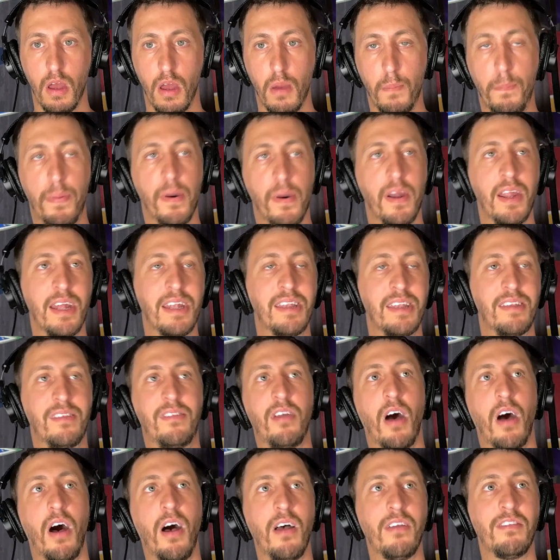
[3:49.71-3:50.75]
But it
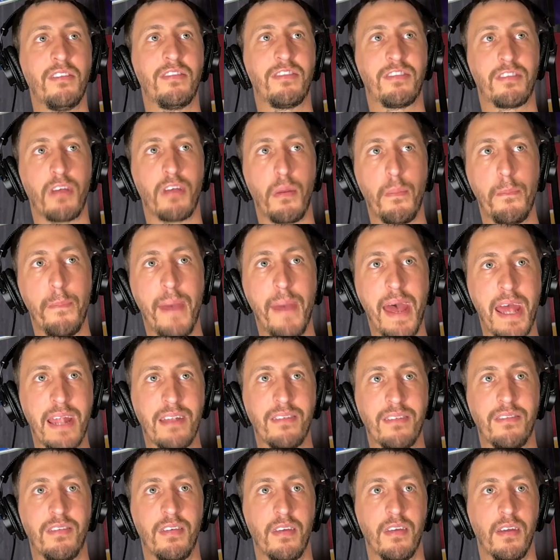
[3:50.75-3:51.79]
does
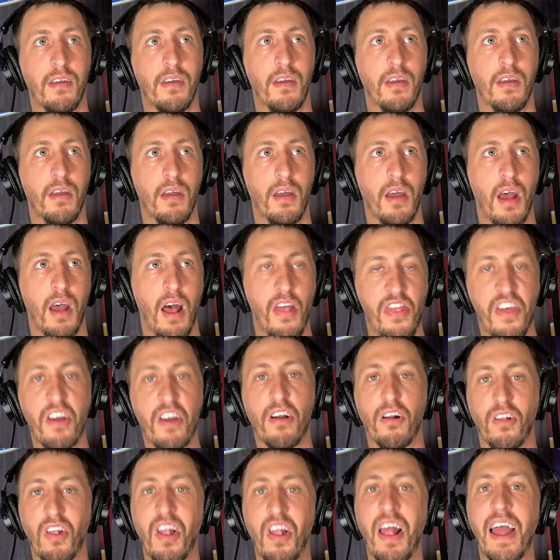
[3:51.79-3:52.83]
cement their
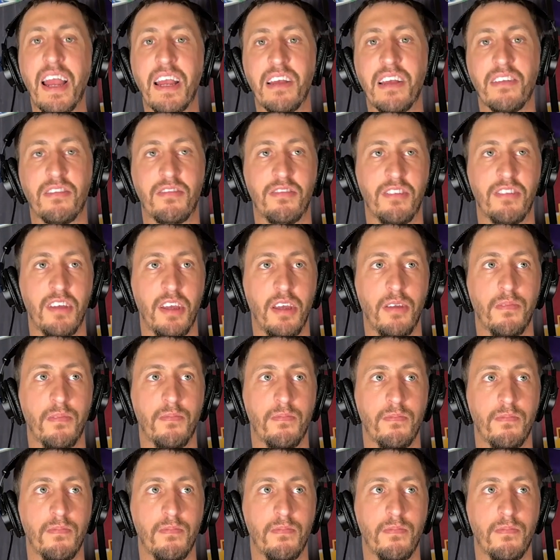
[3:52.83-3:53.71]
legacy